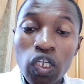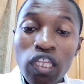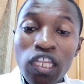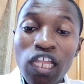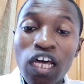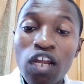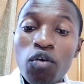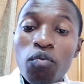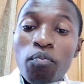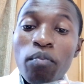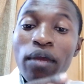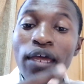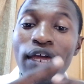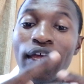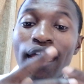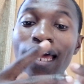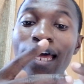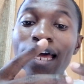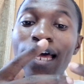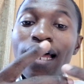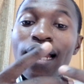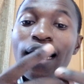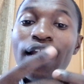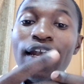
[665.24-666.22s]
that you may
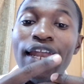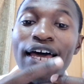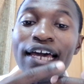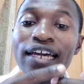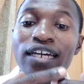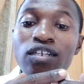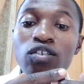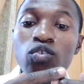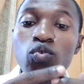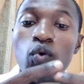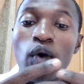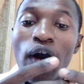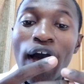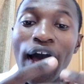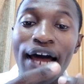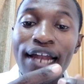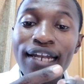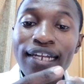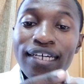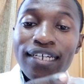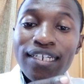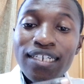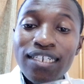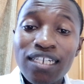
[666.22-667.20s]
like to
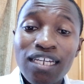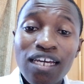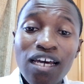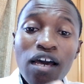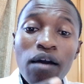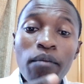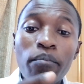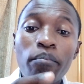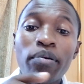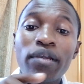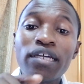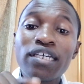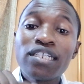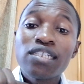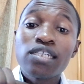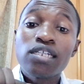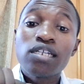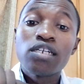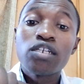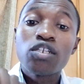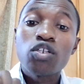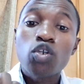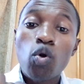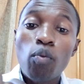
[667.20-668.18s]
add it, please
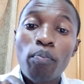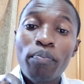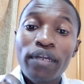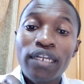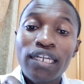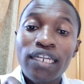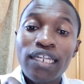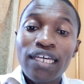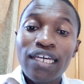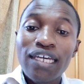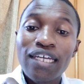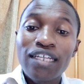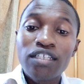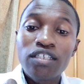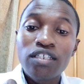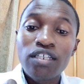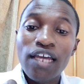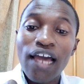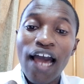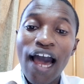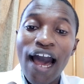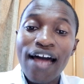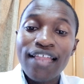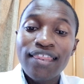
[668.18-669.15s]
drop it
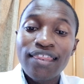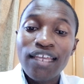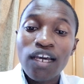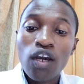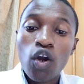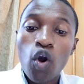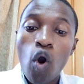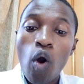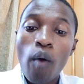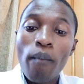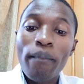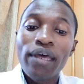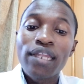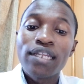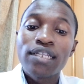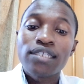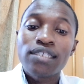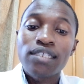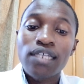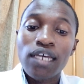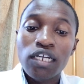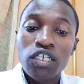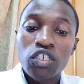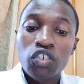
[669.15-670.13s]
at the comment
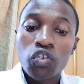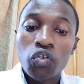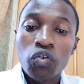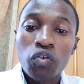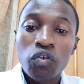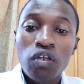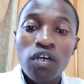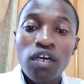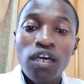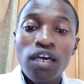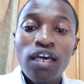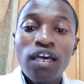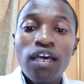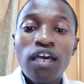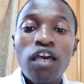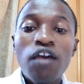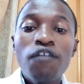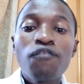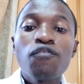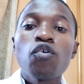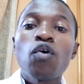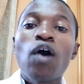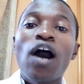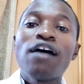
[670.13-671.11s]
section.
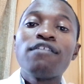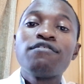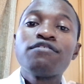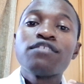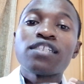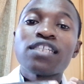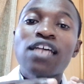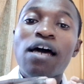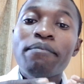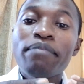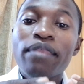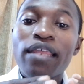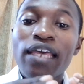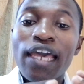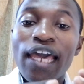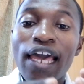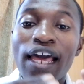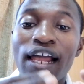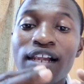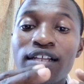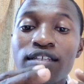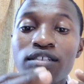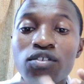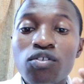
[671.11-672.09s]
If you have something
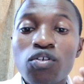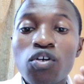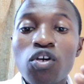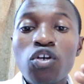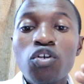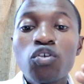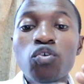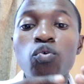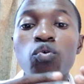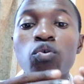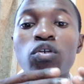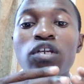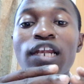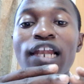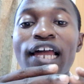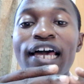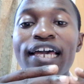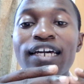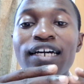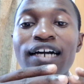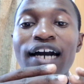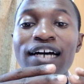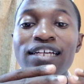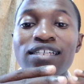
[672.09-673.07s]
else you'd
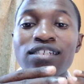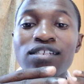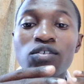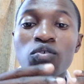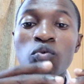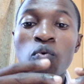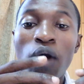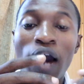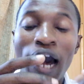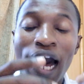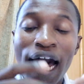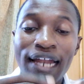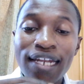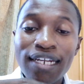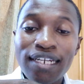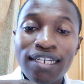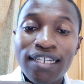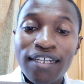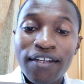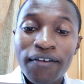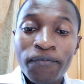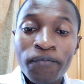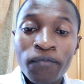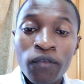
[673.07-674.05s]
like us to add
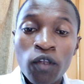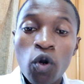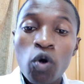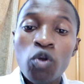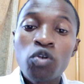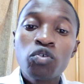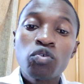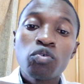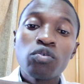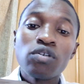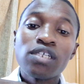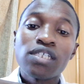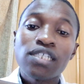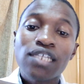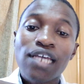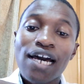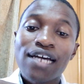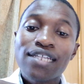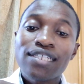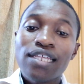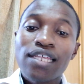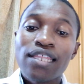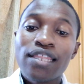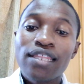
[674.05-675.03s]
or to
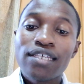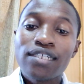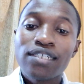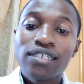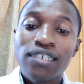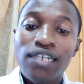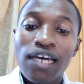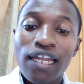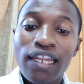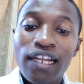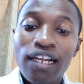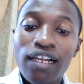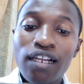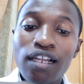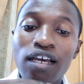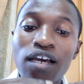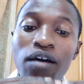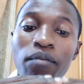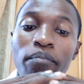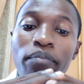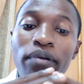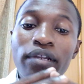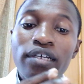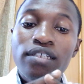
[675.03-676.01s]
discuss in this channel,
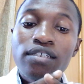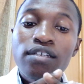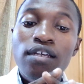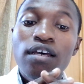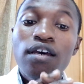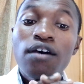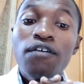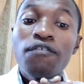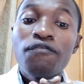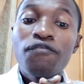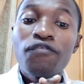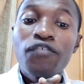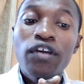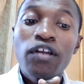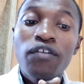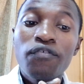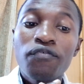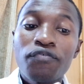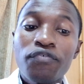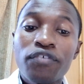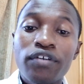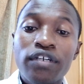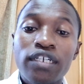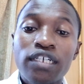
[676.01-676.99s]
please feel
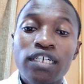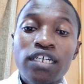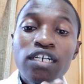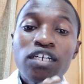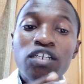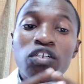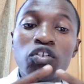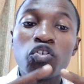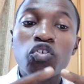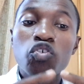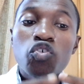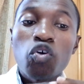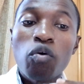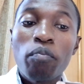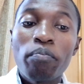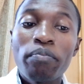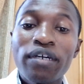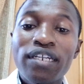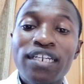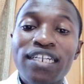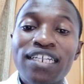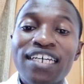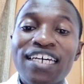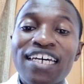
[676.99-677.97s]
free to drop
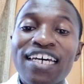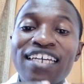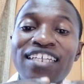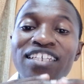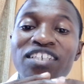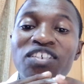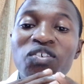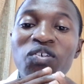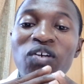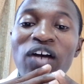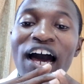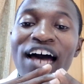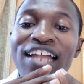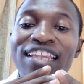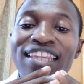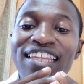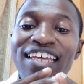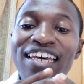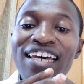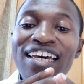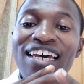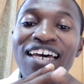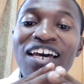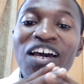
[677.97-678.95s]
it at
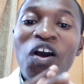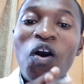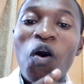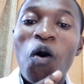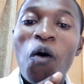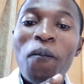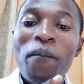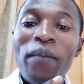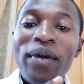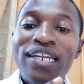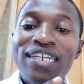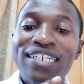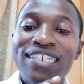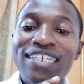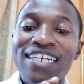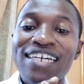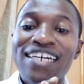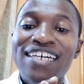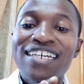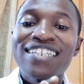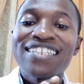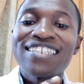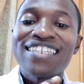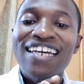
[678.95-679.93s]
the comment
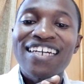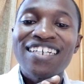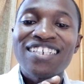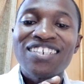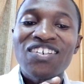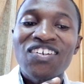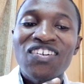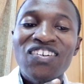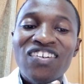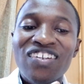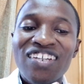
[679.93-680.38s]
section.